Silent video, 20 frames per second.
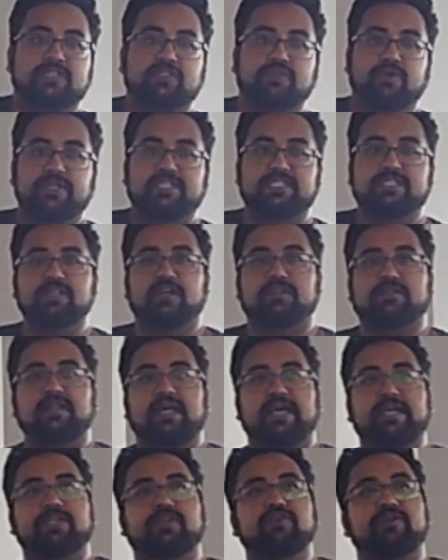So it's not
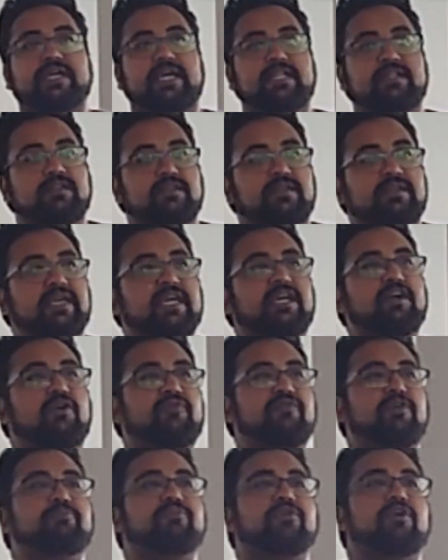like you can kick
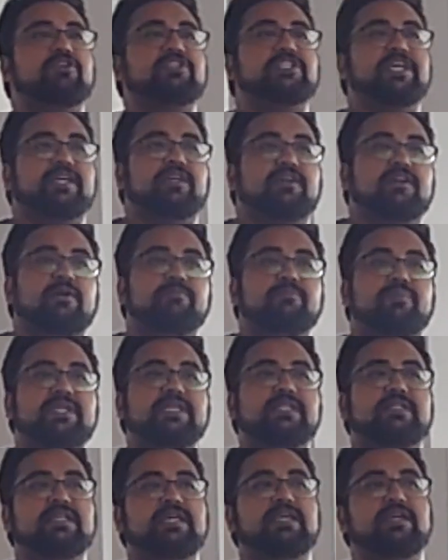off a project
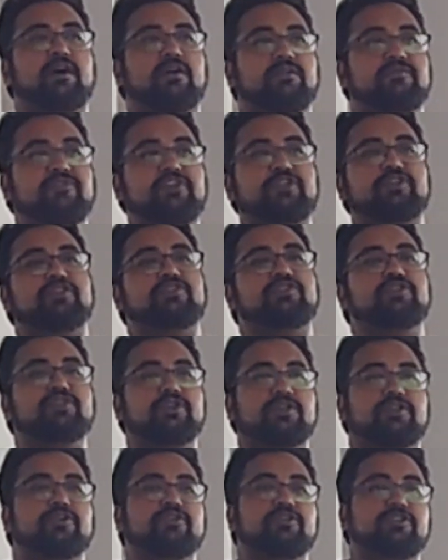completely on Visual
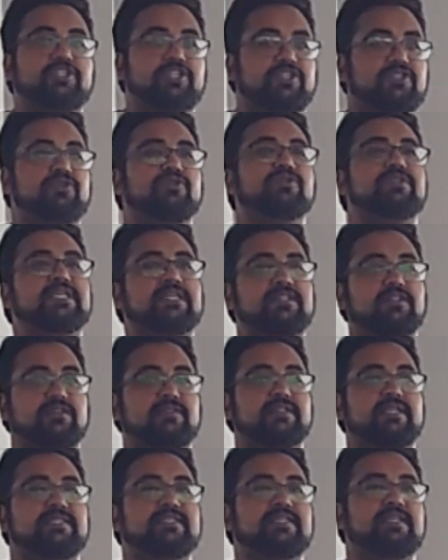Studio Code just using
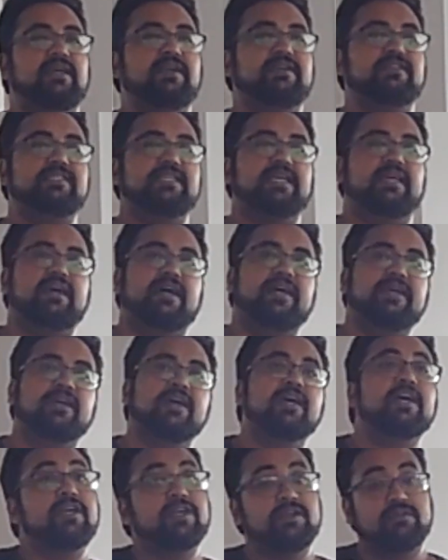.NET CLI.
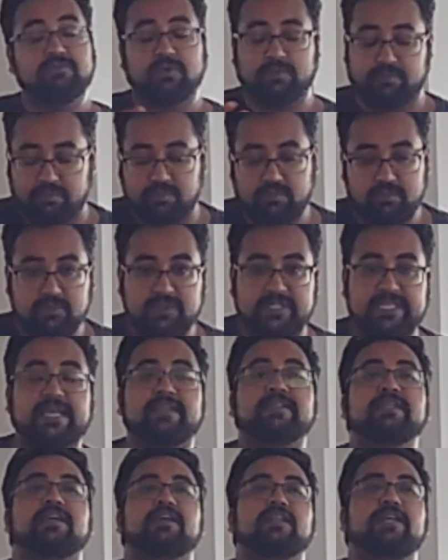
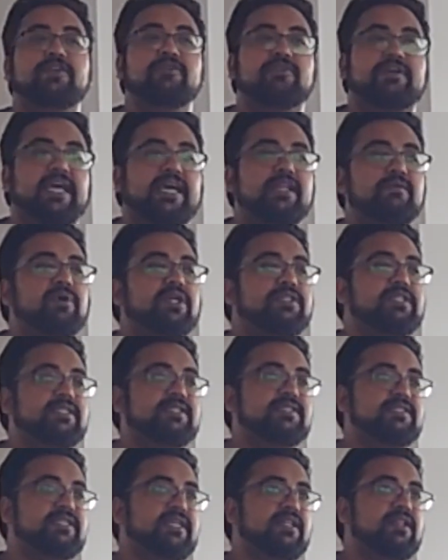Technically you can, but
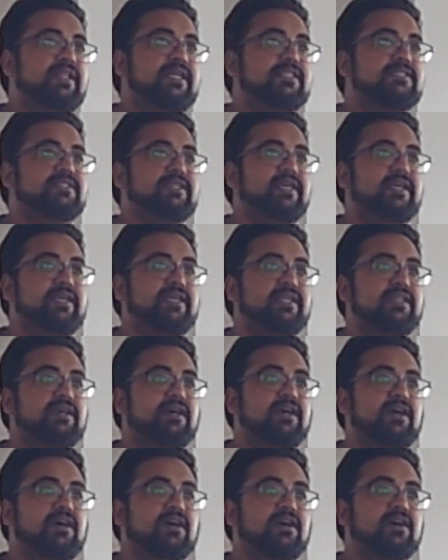it's still, let's say, in
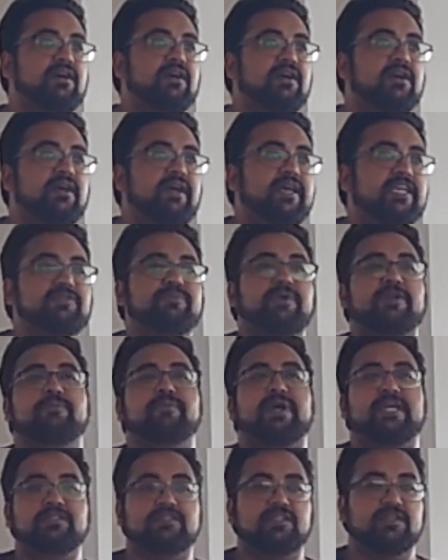an
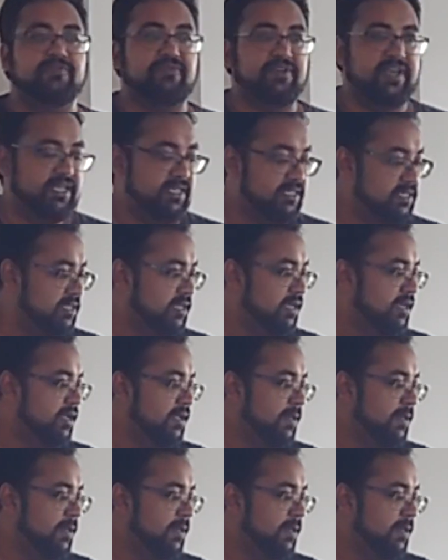experimental phase.